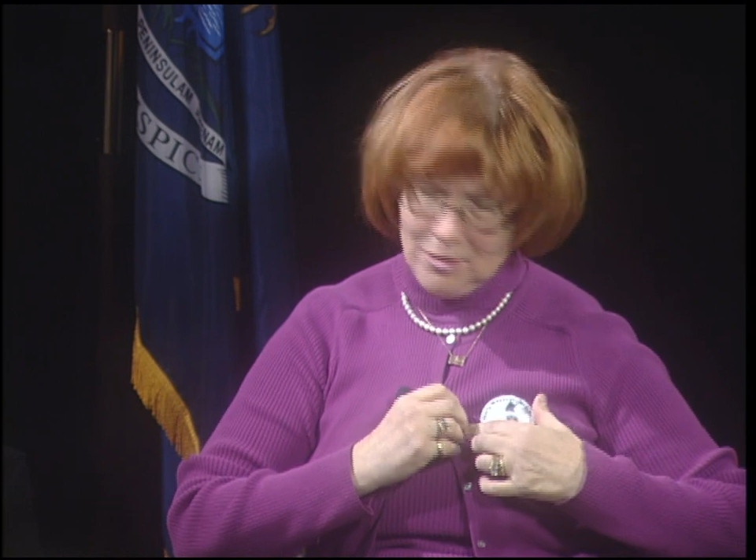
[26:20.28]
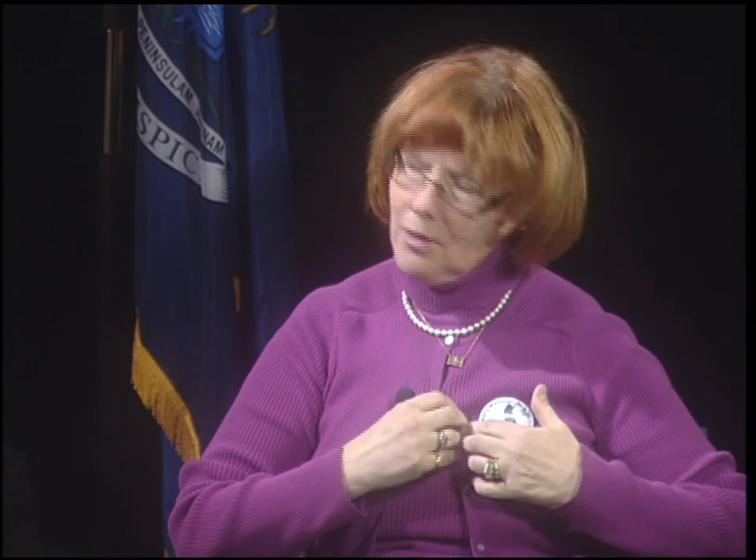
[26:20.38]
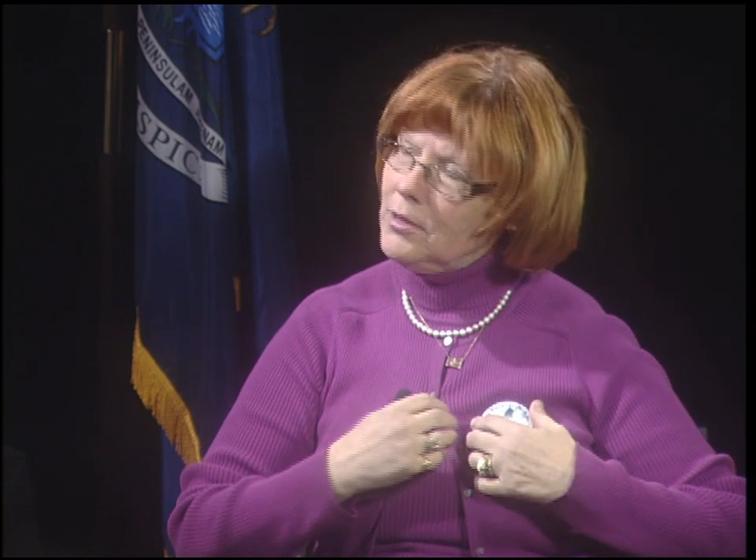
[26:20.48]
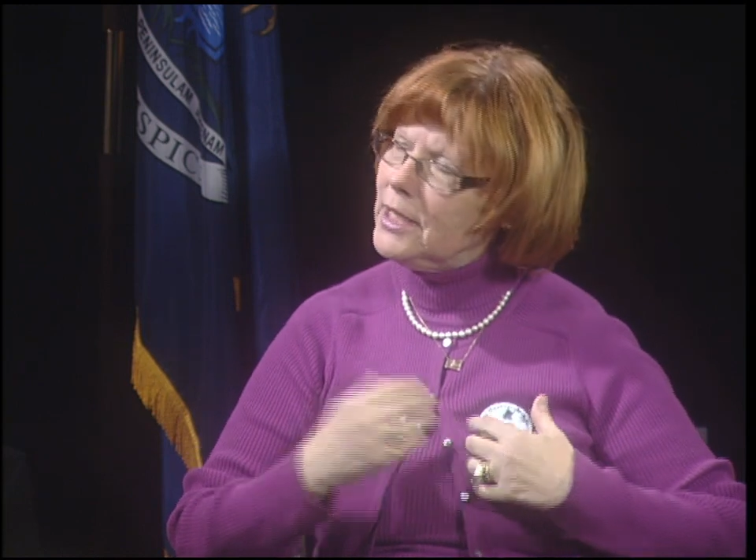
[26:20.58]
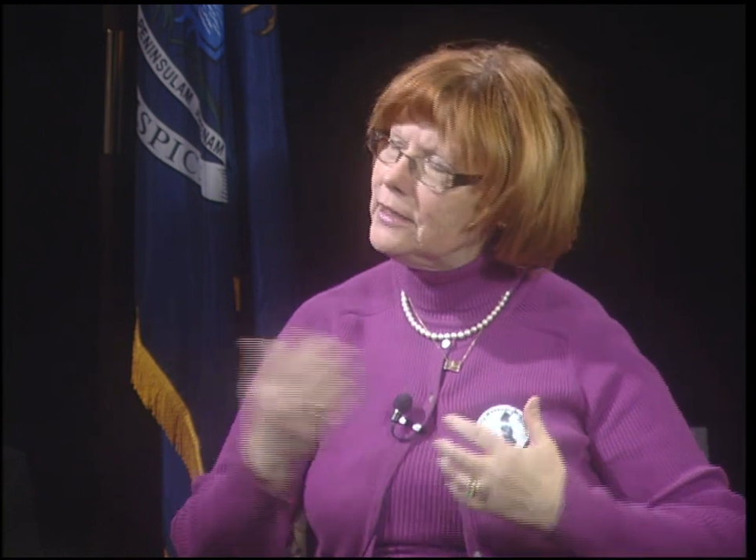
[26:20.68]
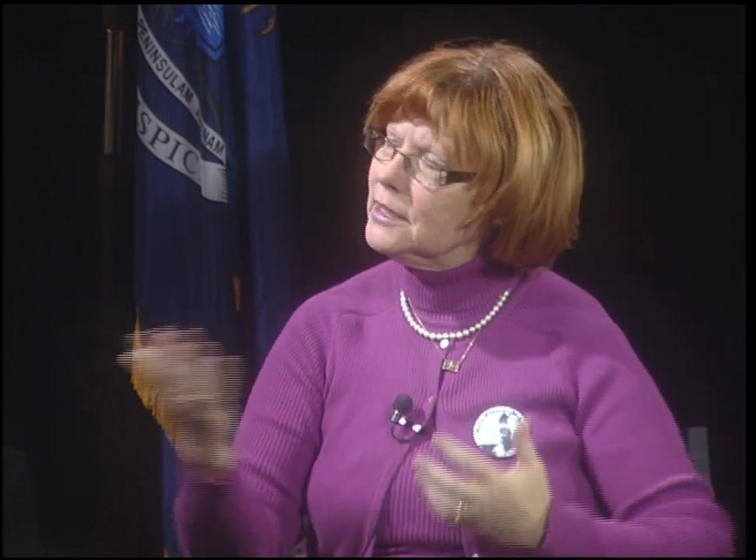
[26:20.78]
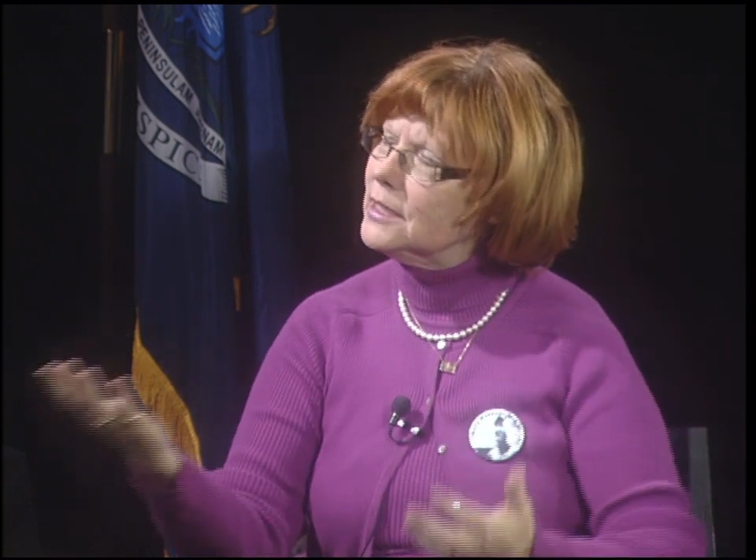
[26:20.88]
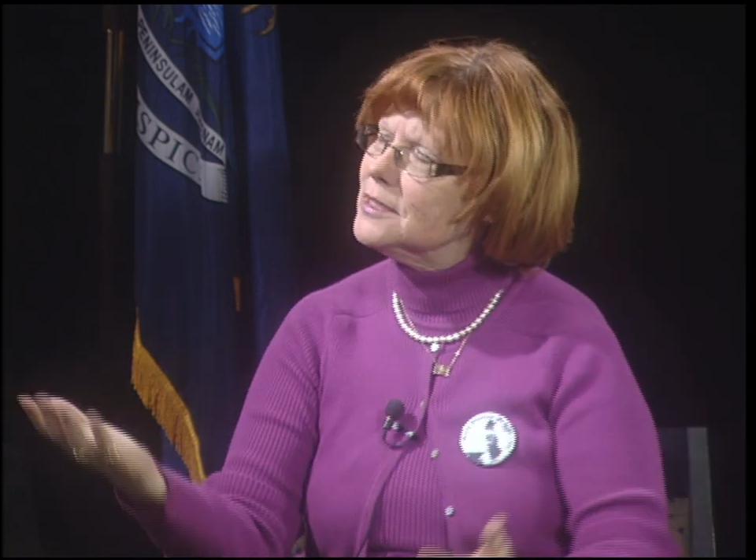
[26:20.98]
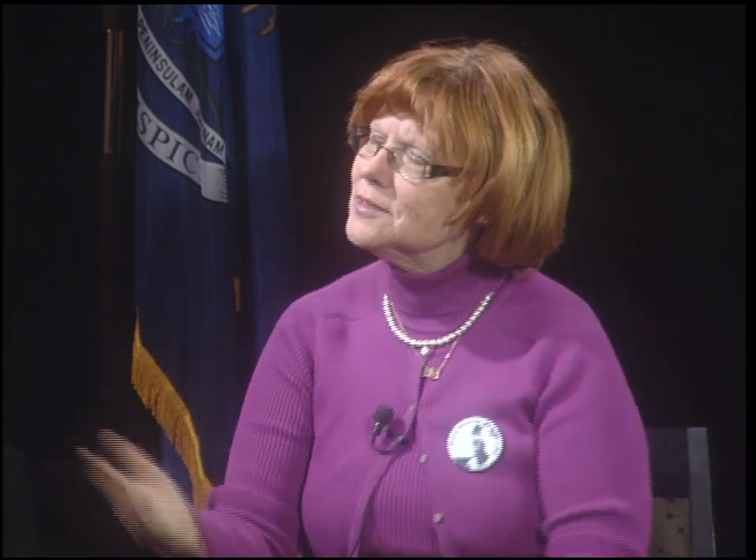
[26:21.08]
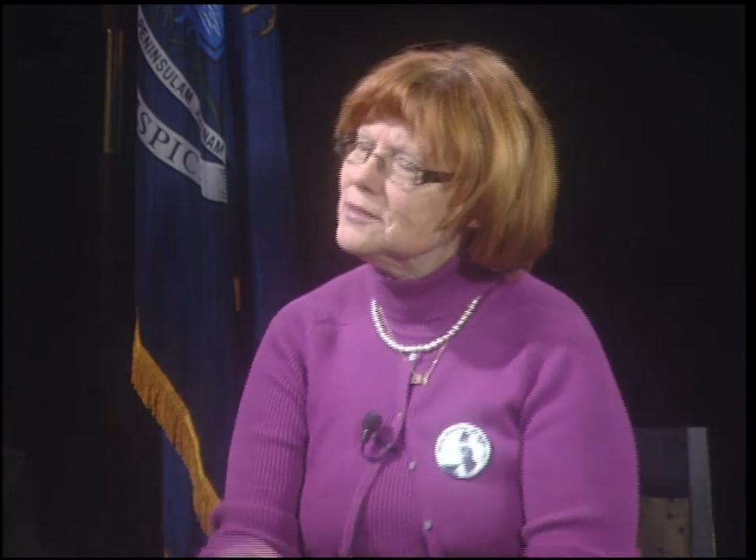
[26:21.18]
know what I
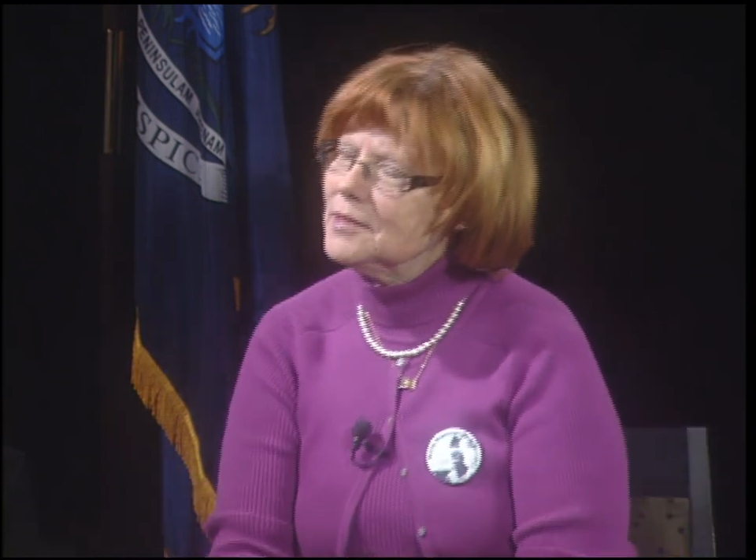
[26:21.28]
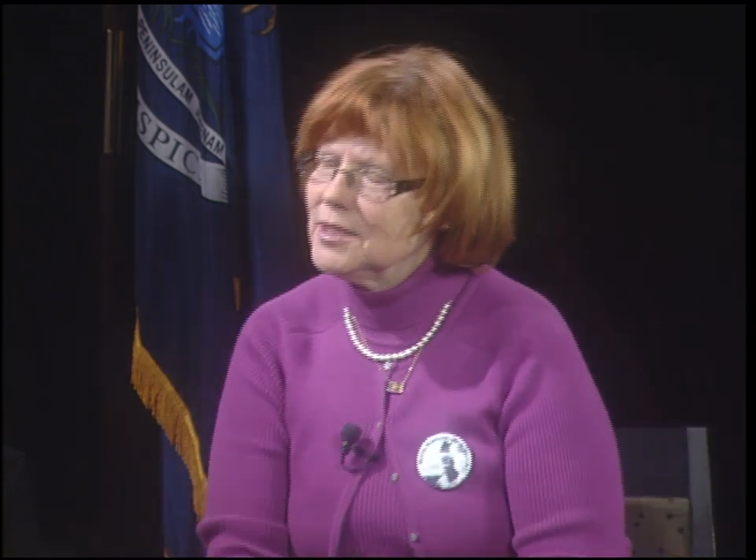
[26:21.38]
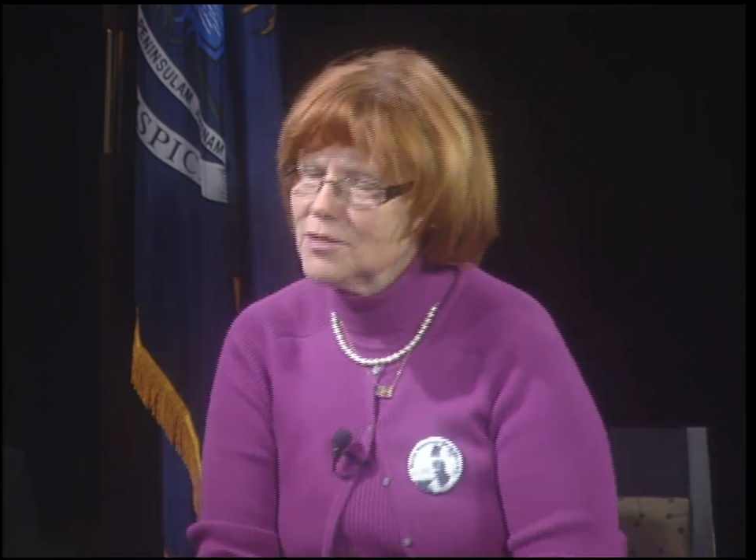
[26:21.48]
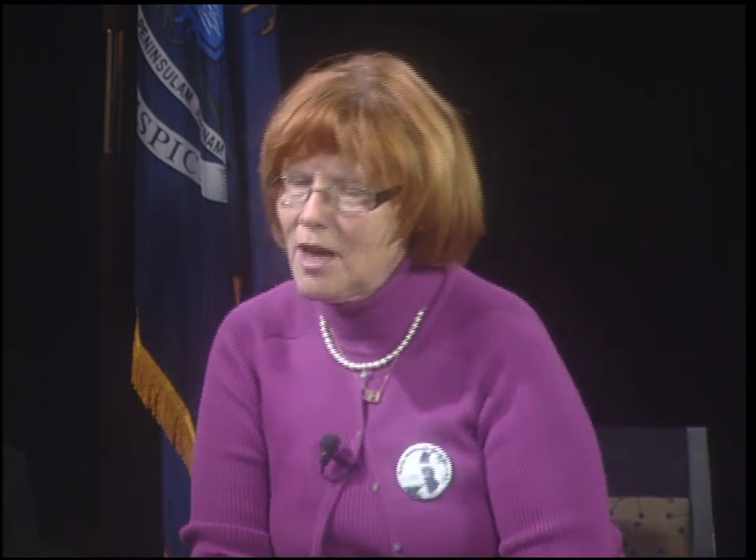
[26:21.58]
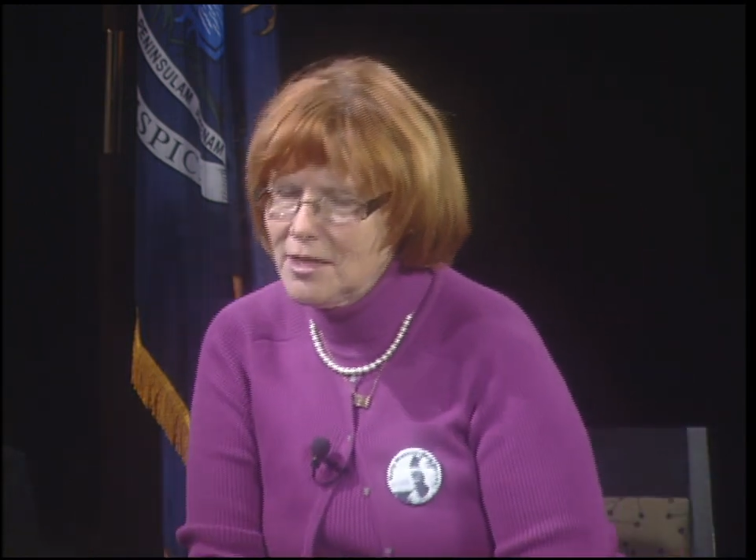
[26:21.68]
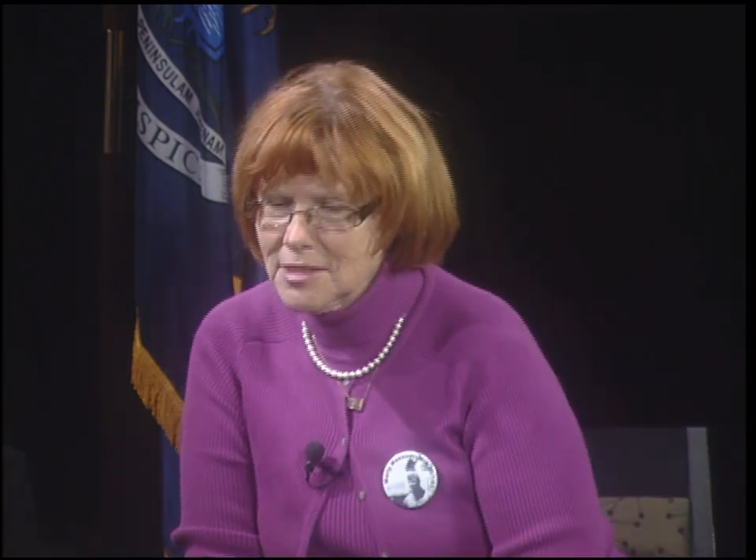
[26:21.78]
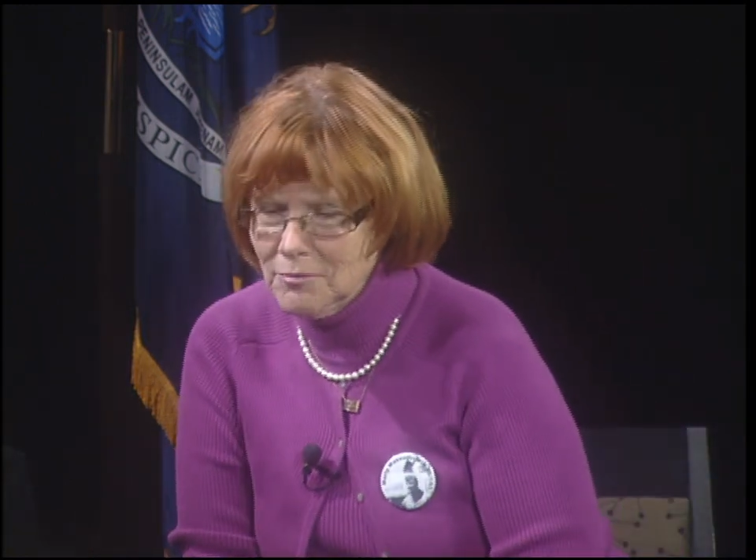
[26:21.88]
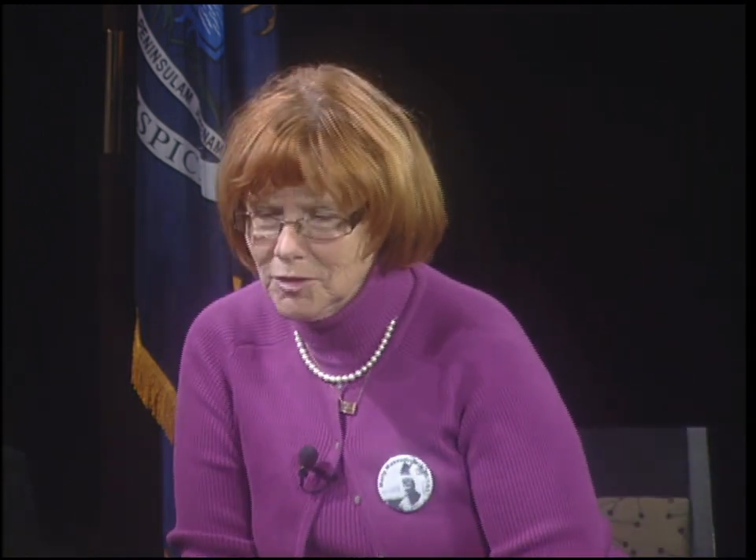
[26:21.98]
think is, is awesome